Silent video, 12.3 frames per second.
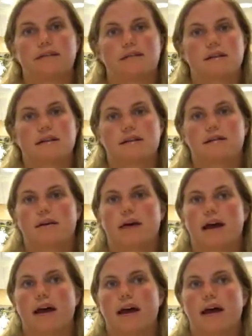So
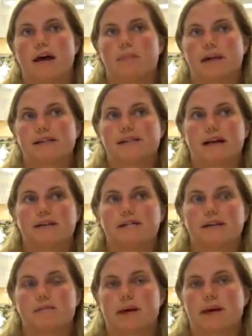myself
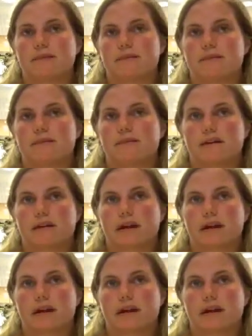and a medical student